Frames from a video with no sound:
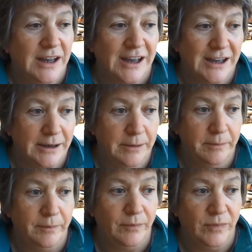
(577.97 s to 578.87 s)

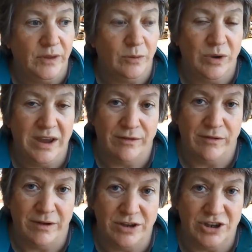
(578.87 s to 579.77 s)
Um, we have a
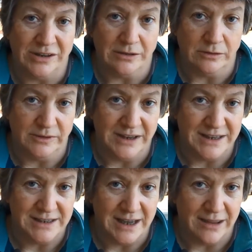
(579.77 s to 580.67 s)
very gentle day
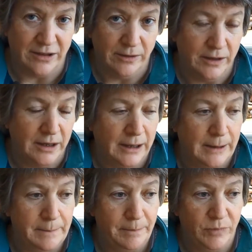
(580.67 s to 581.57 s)
together,
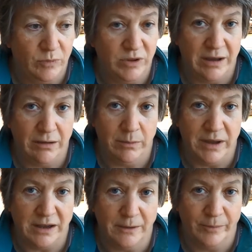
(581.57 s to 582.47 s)
um, without a
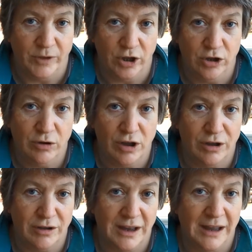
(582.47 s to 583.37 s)
big
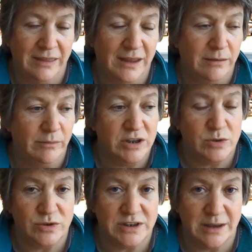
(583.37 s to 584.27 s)
hoo-ha. And then my
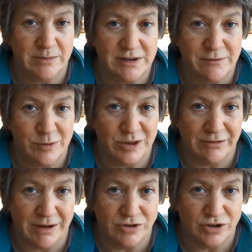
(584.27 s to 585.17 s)
daughter comes over with the
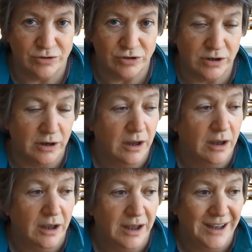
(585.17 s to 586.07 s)
grandchildren
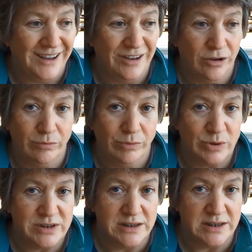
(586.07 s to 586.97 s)
Uh, on
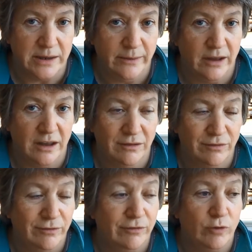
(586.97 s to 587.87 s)
Boxing Day uh,
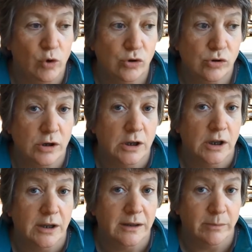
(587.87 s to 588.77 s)
for
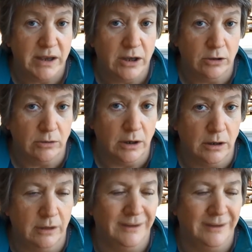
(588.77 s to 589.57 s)
the big hoo-ha.